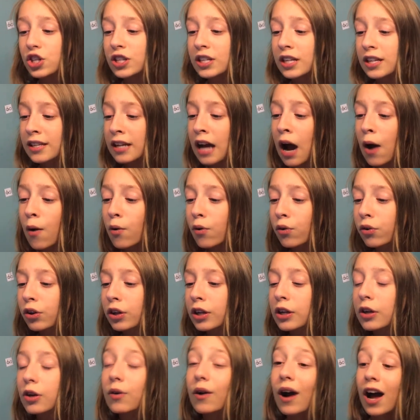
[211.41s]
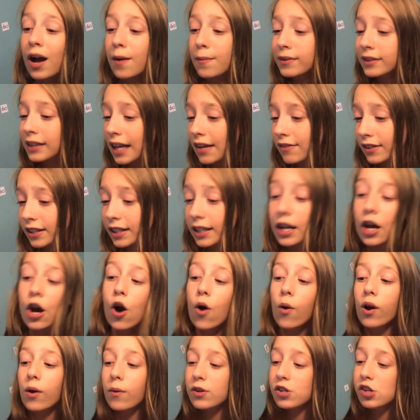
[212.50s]
She says, how old are you? I'm 11.
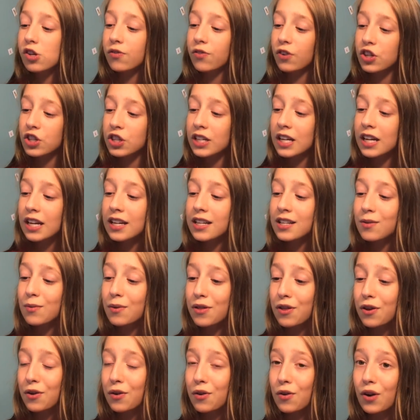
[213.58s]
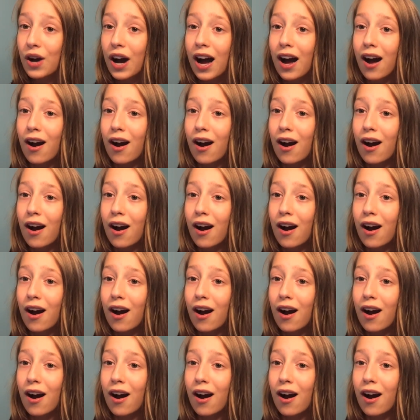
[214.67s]
When was your first kiss with who?